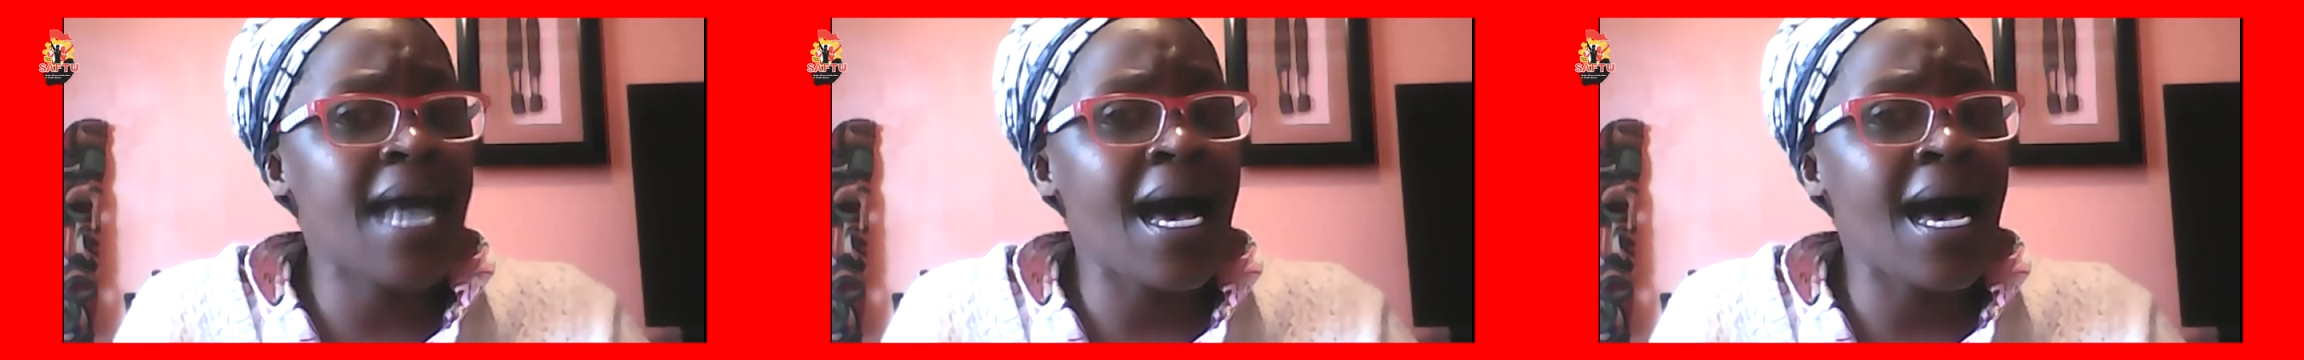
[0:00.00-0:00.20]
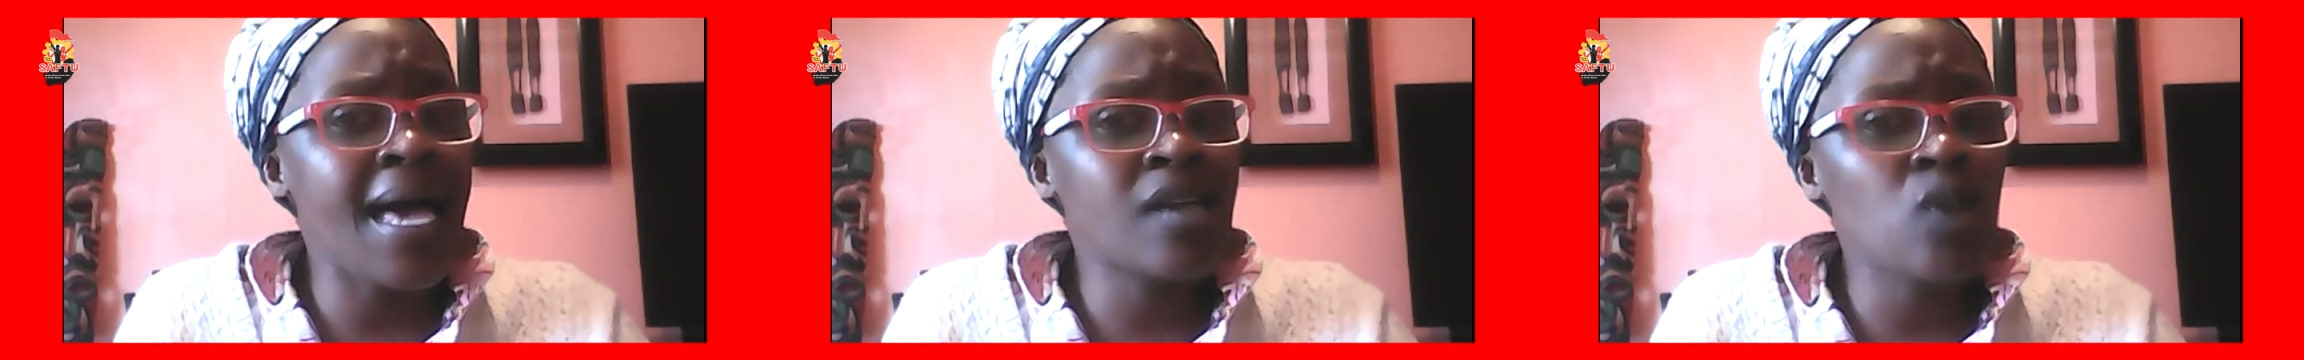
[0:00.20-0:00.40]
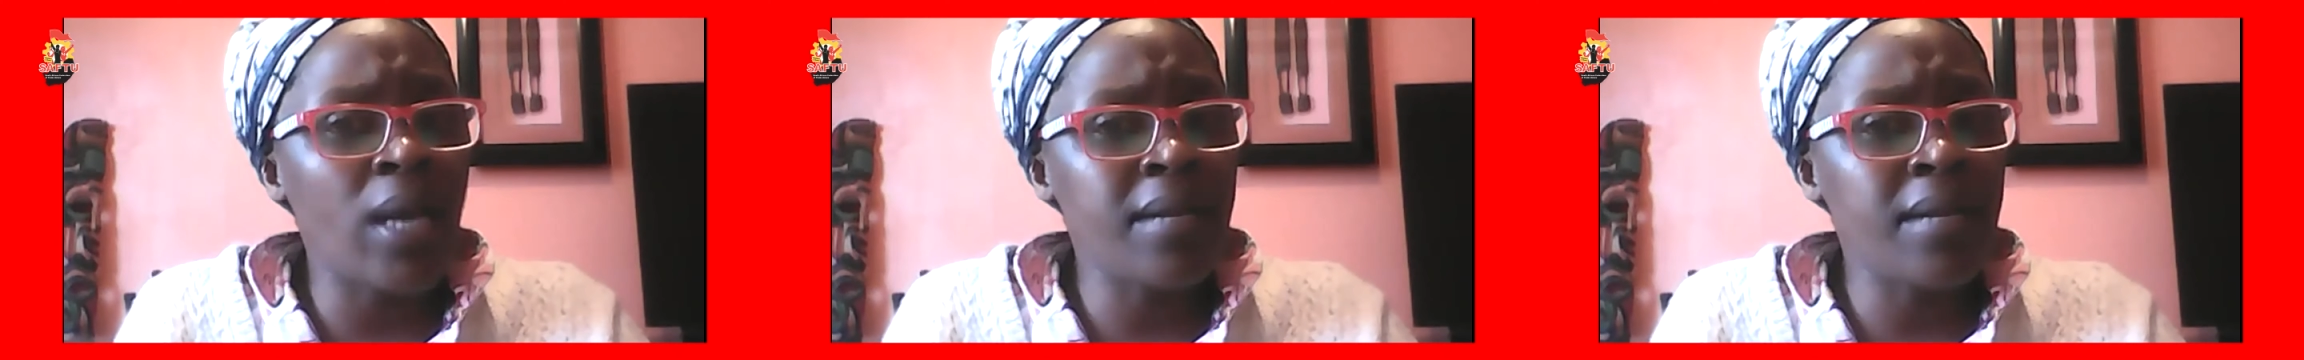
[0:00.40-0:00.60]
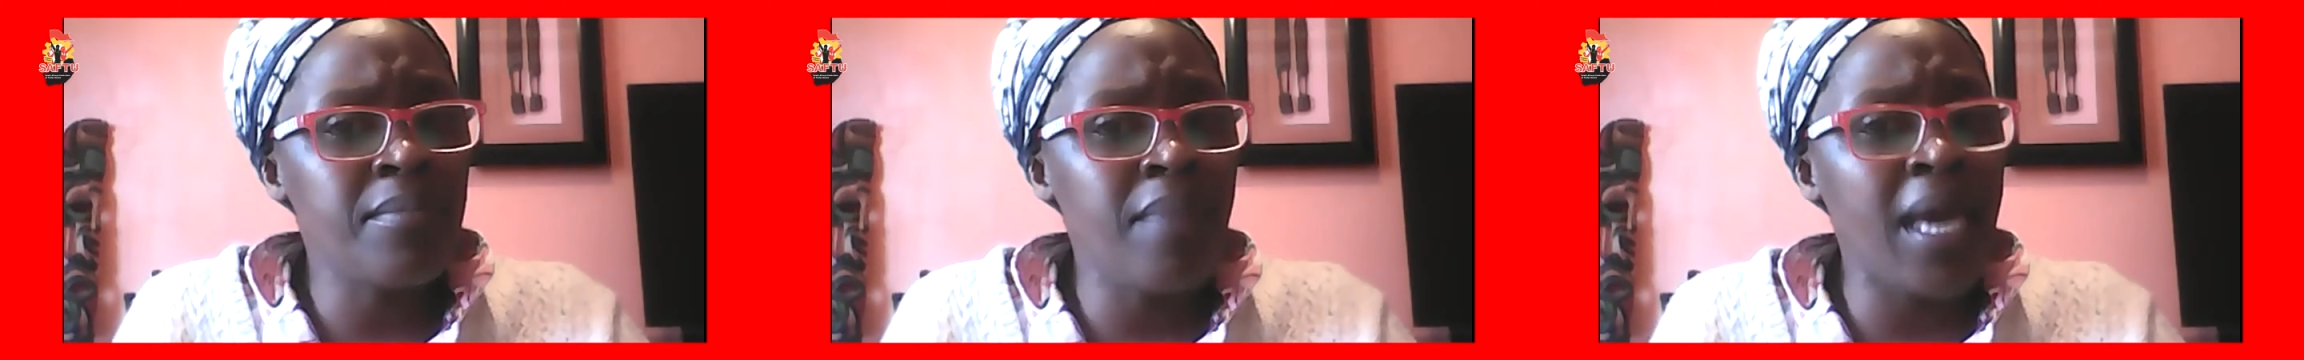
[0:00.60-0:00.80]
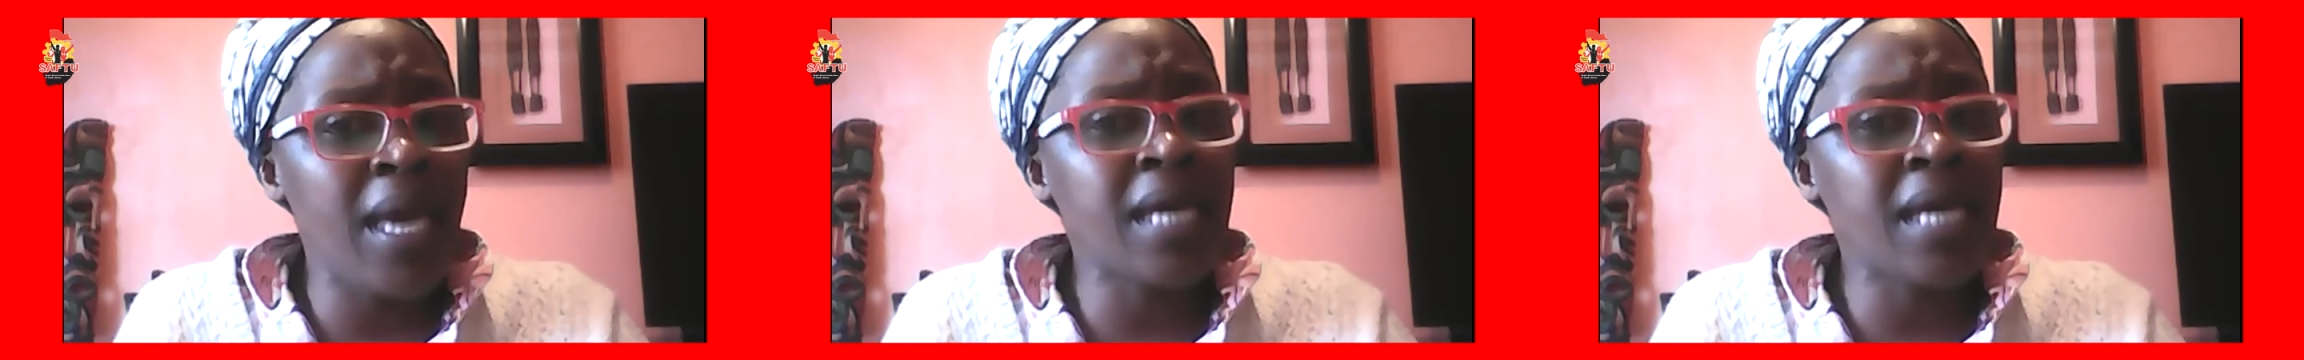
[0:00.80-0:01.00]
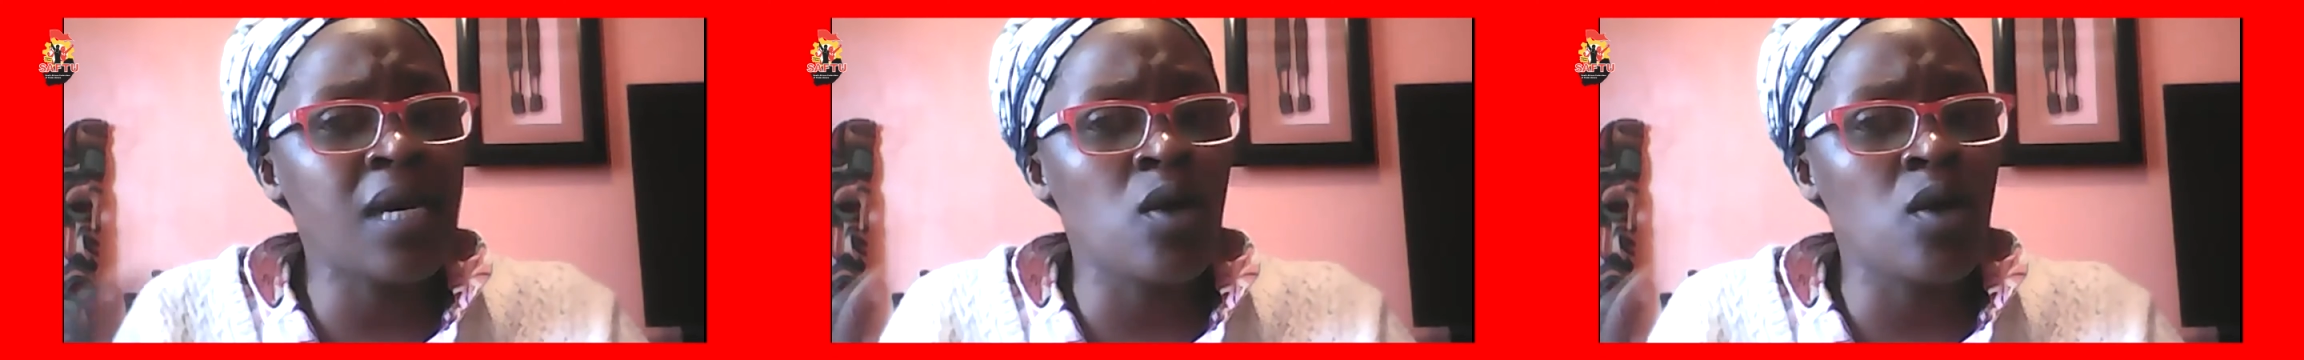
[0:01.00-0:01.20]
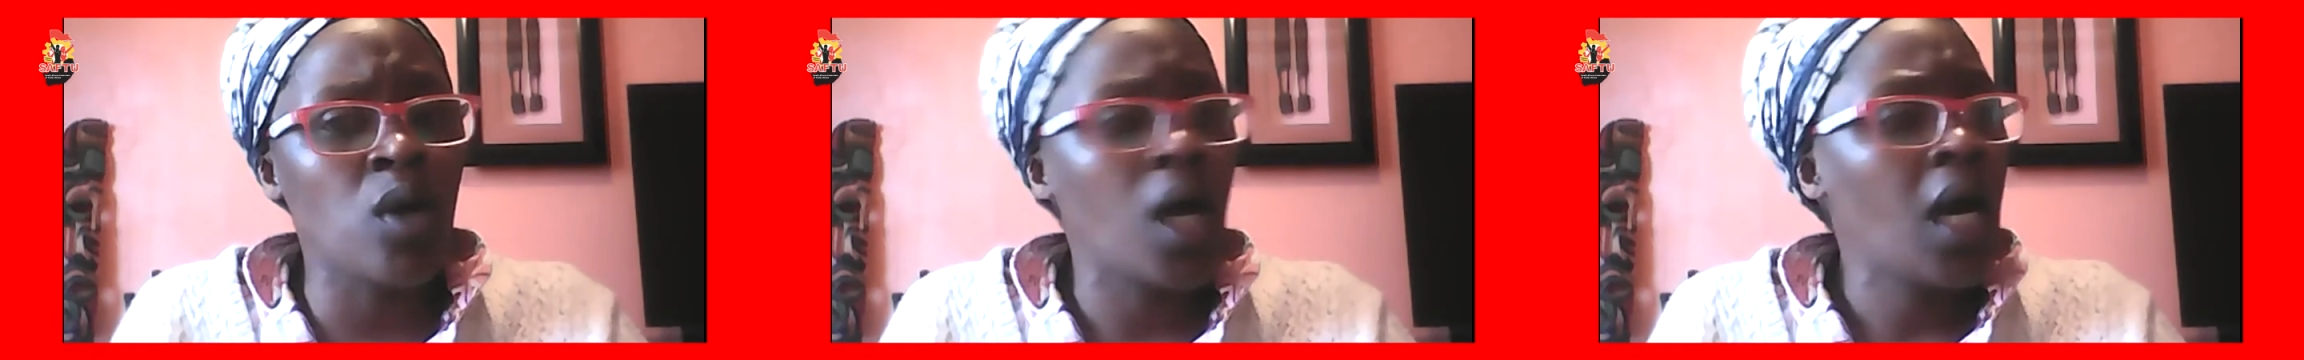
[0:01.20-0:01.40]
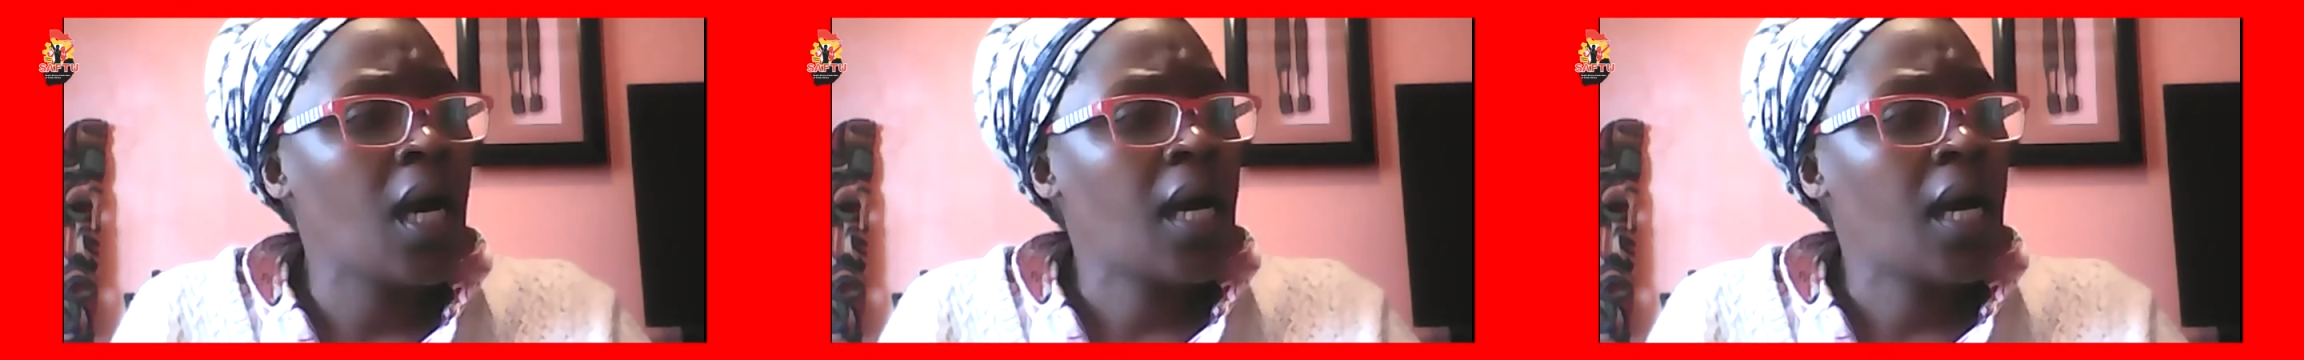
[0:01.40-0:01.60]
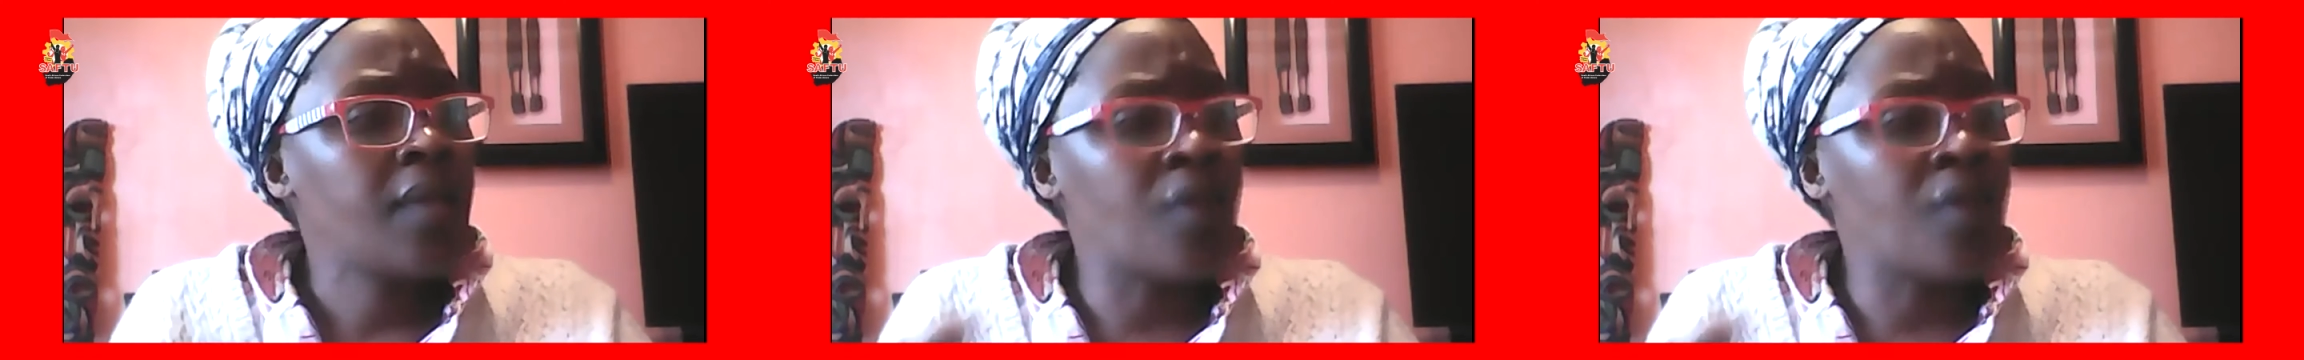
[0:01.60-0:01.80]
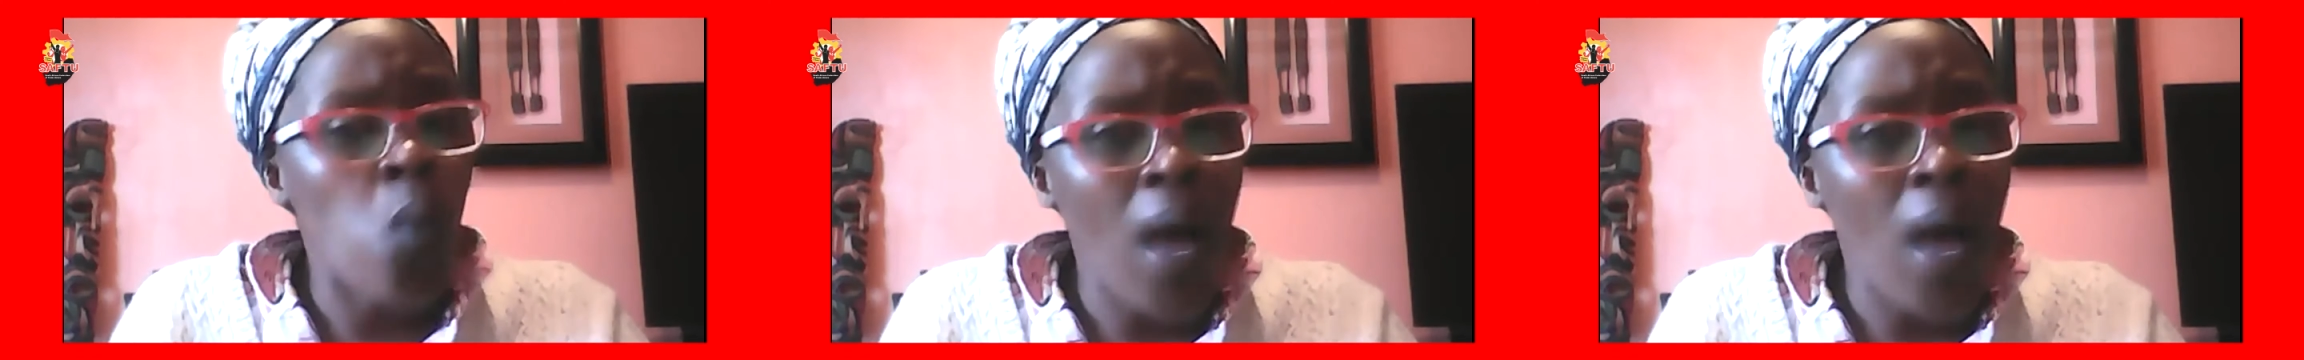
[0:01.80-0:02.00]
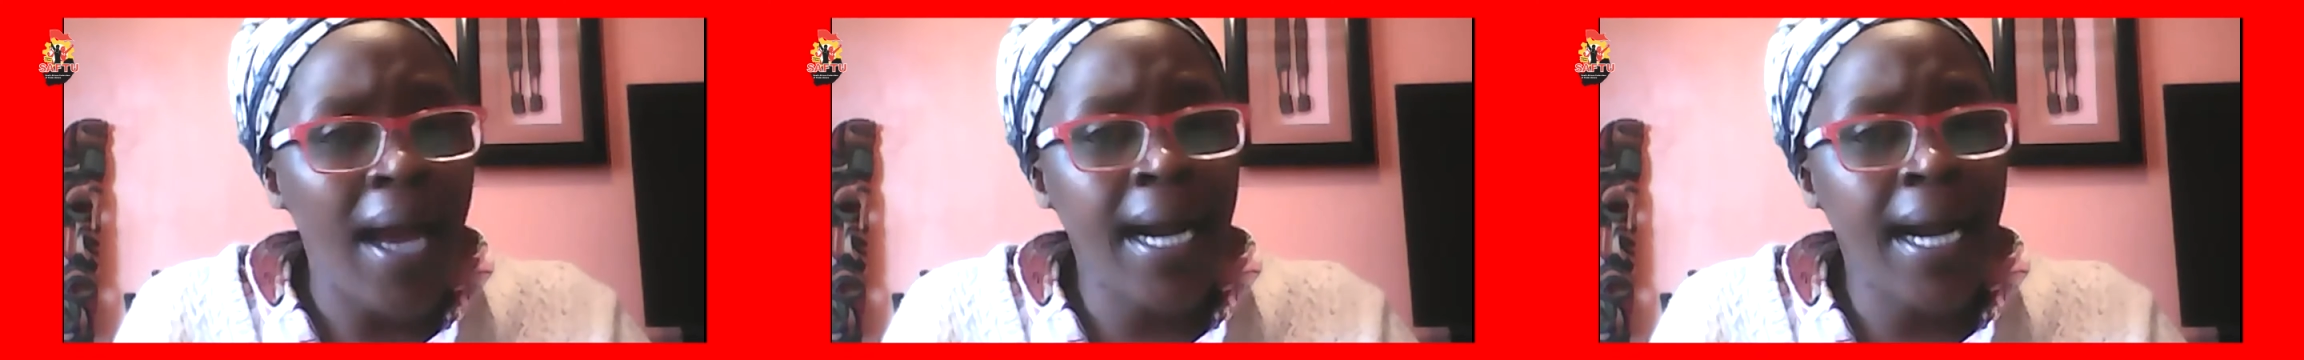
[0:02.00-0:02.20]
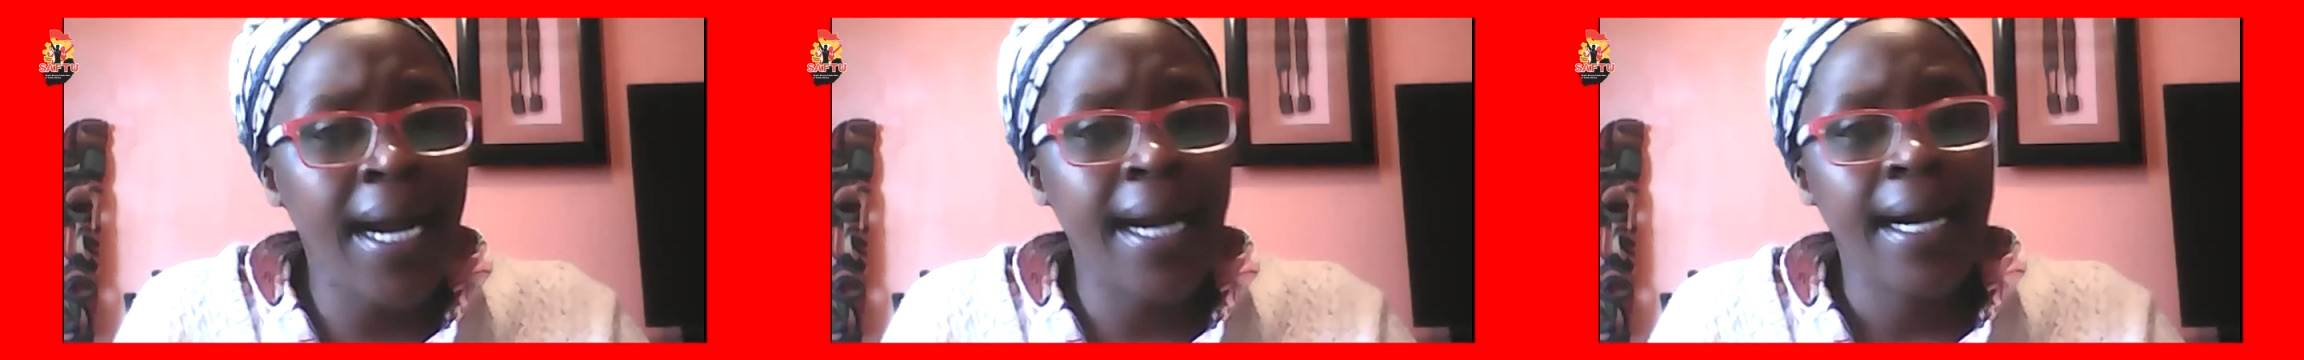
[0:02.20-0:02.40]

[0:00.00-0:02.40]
are actually making the work